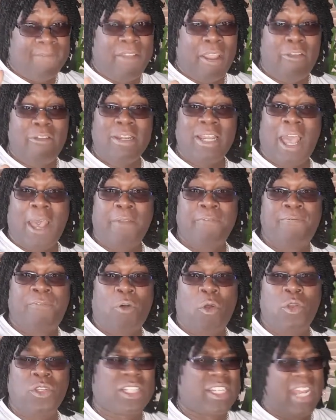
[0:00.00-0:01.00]
very loud
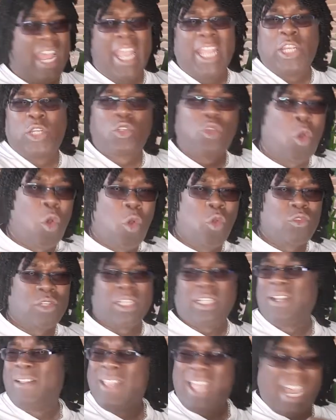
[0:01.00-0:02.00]
voice. And I ignored
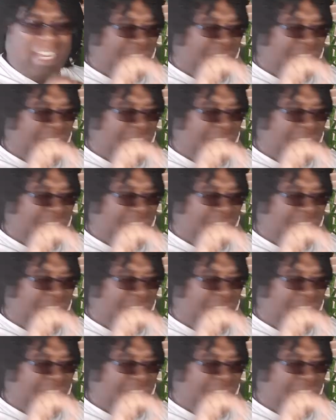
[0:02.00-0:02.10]
it.